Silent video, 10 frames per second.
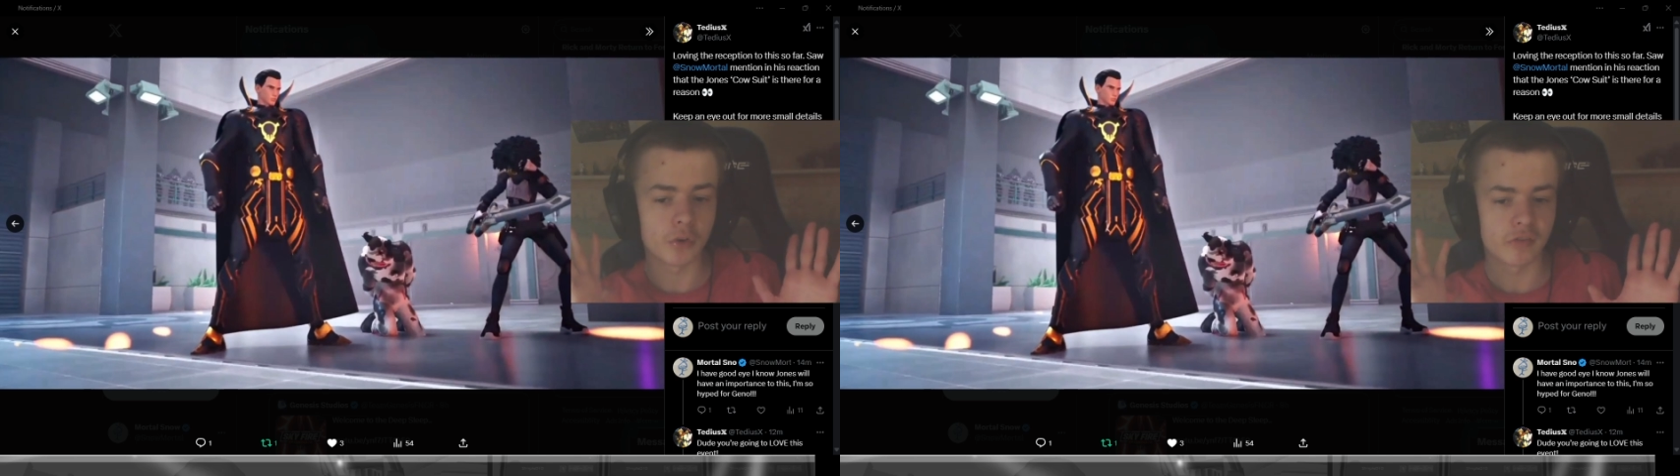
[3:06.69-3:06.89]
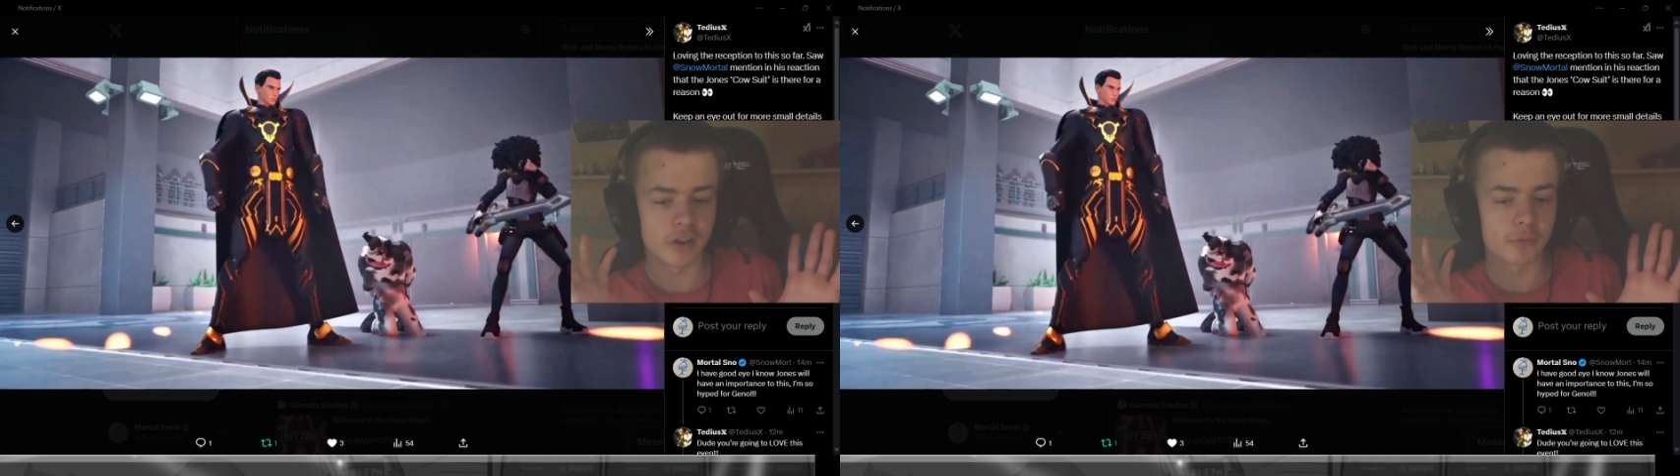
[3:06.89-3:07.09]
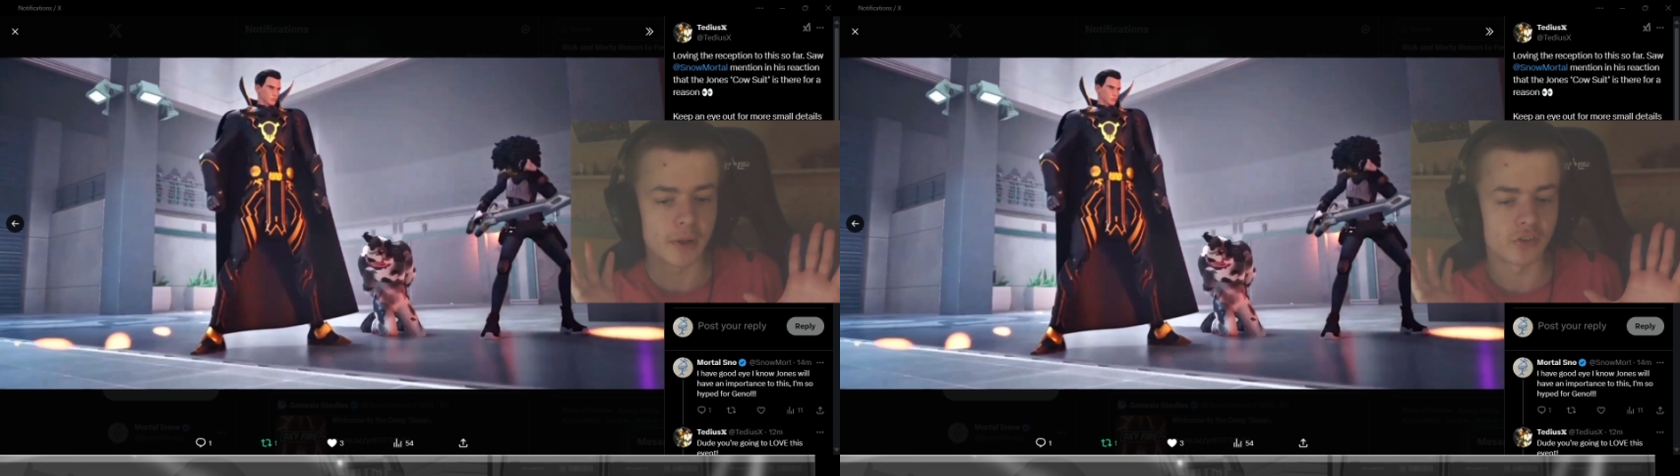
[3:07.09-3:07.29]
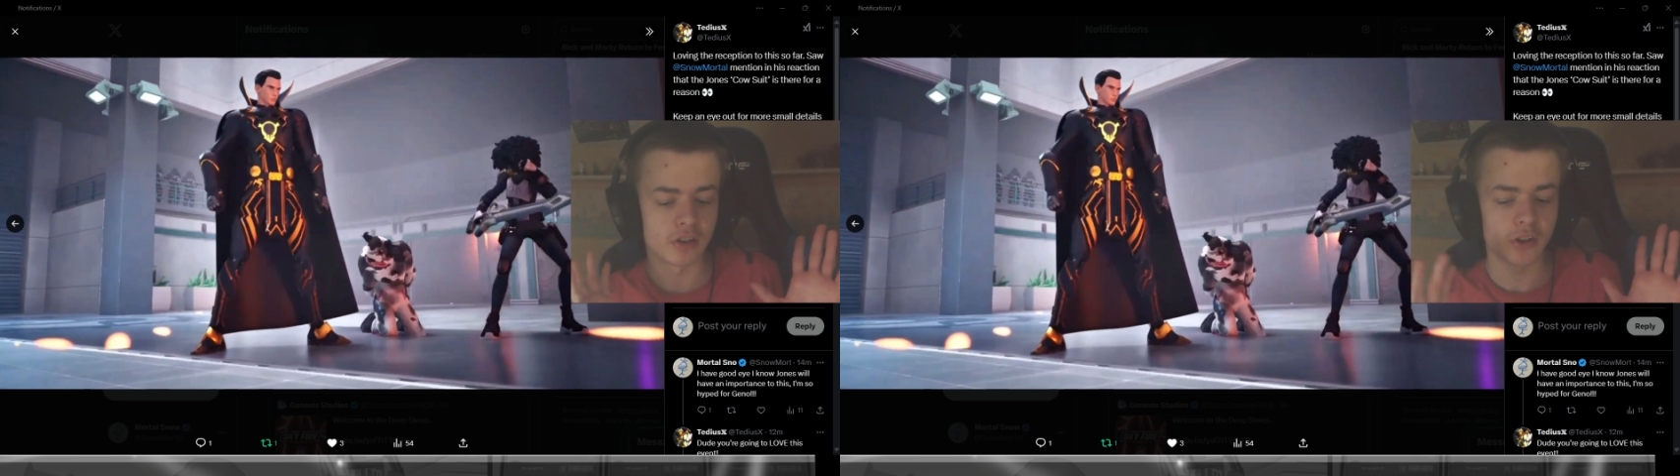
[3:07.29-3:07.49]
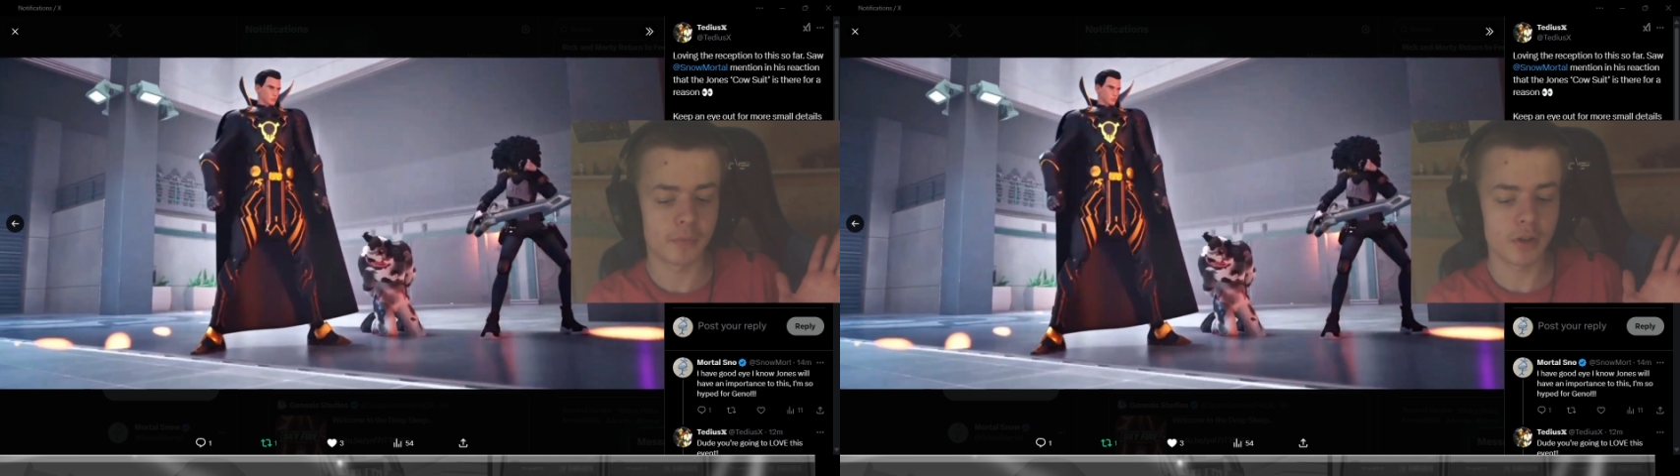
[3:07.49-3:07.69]

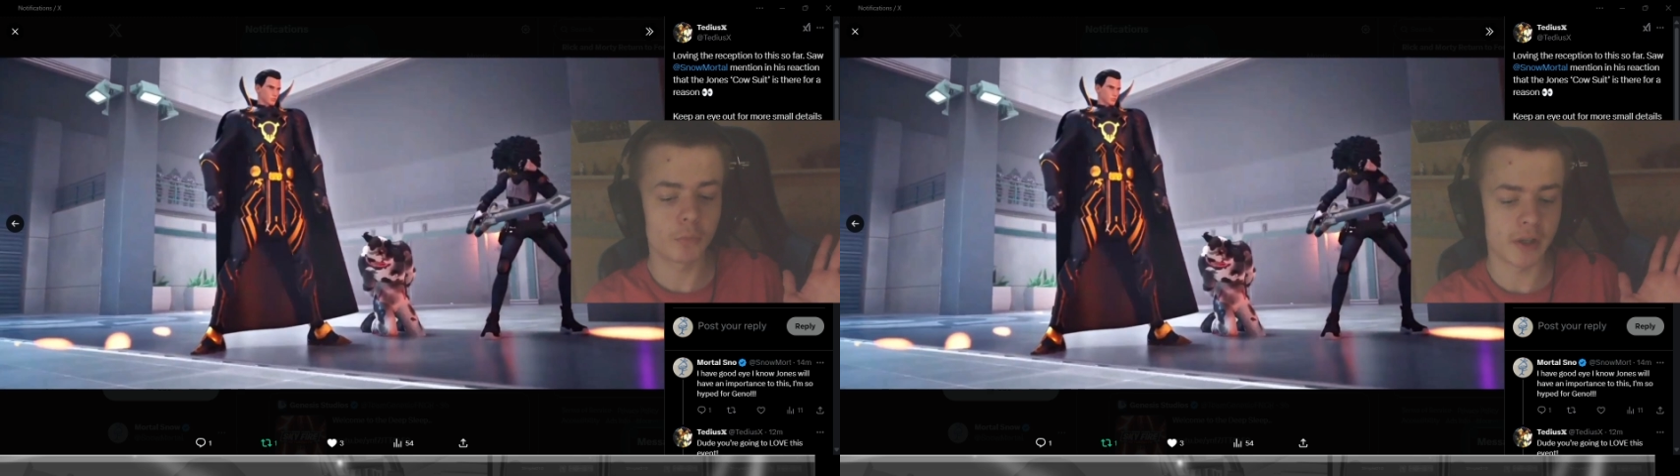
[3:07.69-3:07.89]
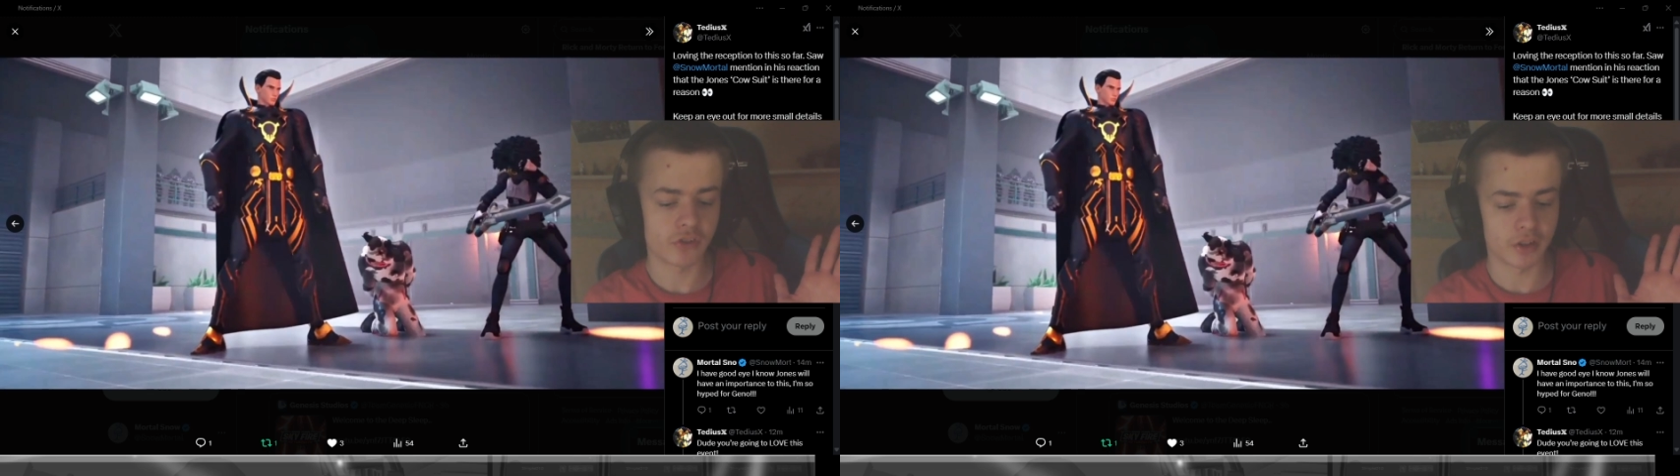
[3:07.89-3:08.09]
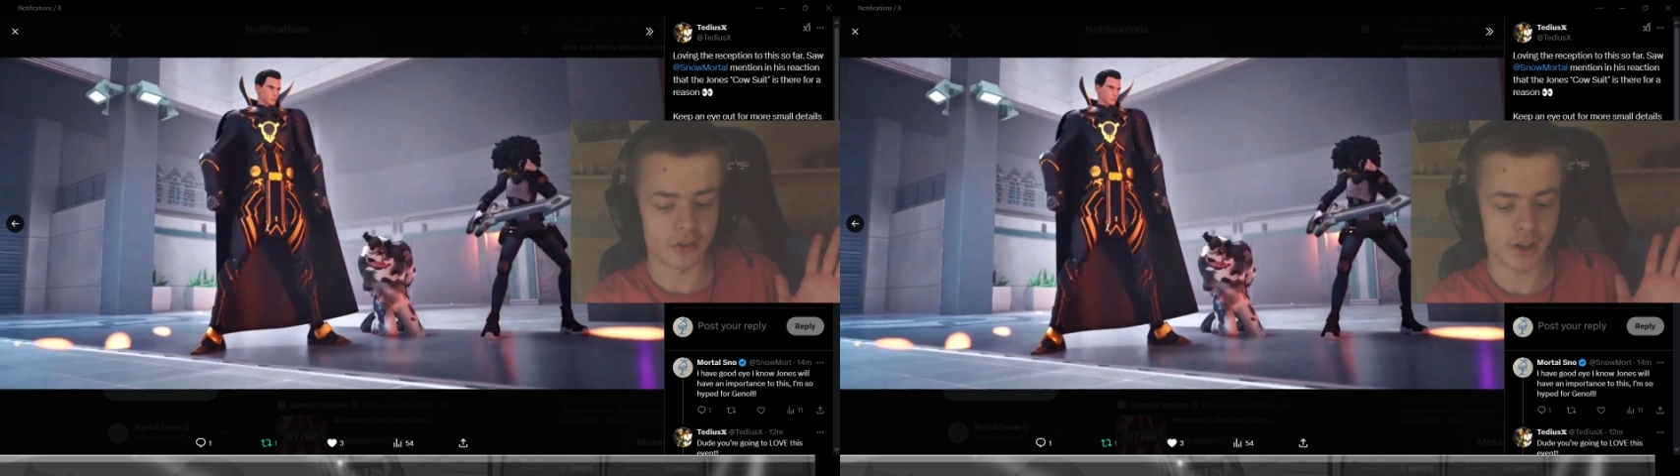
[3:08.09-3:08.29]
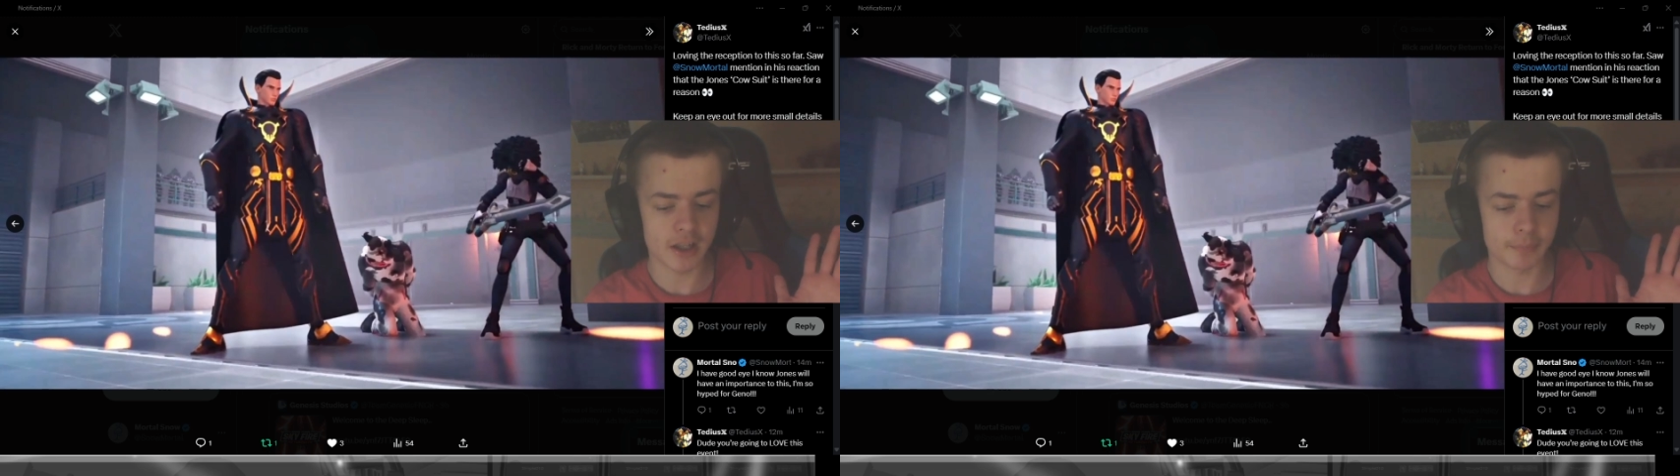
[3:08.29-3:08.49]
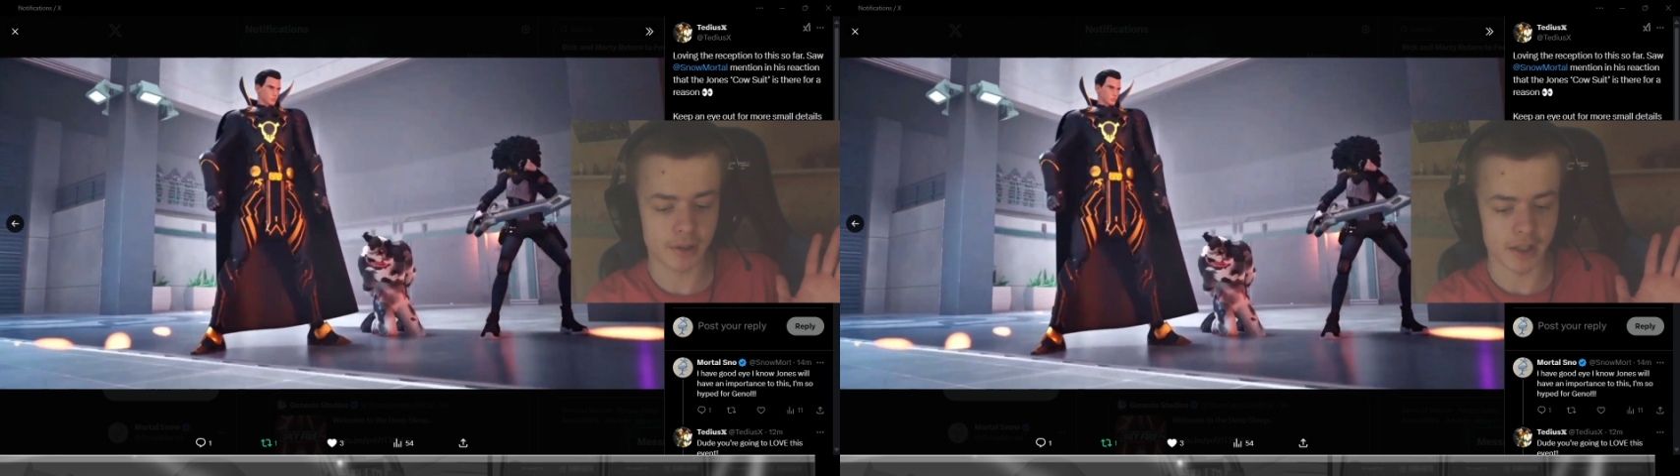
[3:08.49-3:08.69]
basically
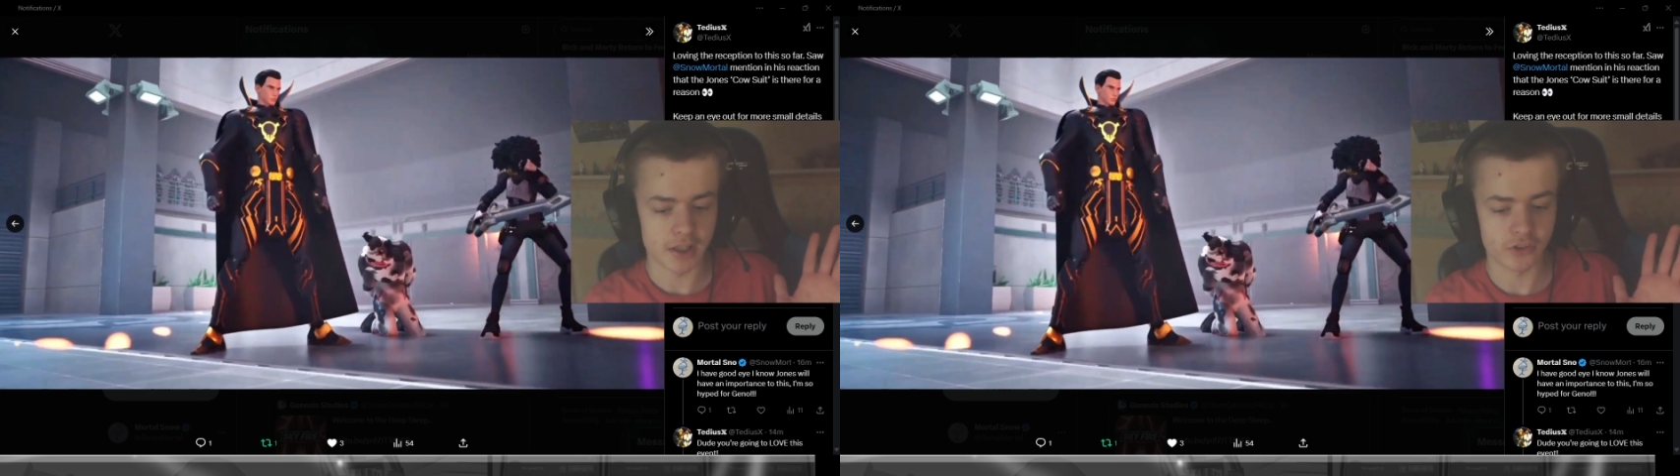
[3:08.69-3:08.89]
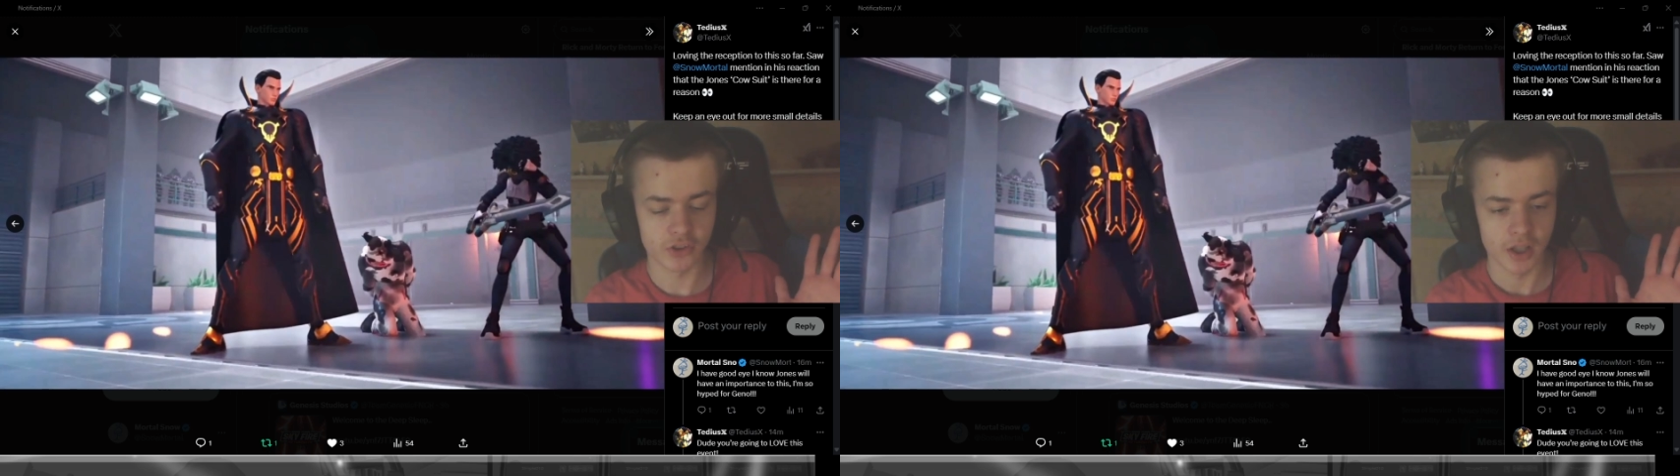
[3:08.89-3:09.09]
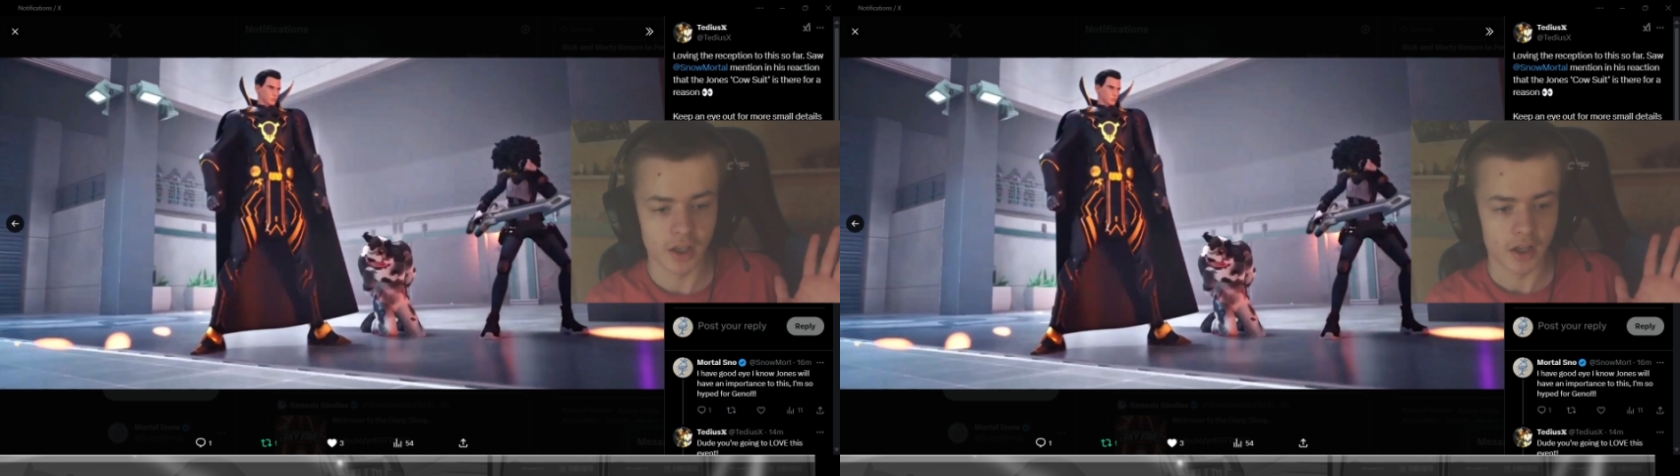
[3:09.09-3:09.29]
take place,